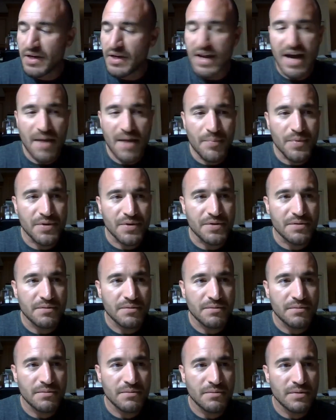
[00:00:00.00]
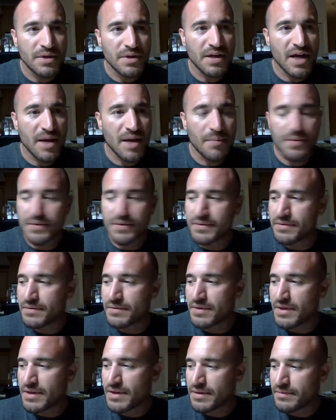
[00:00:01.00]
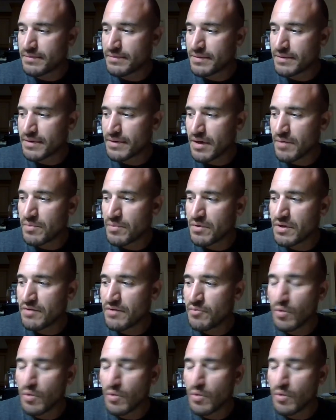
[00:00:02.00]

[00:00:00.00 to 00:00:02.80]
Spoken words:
It happened. It happened. Yeah. Unbelievable.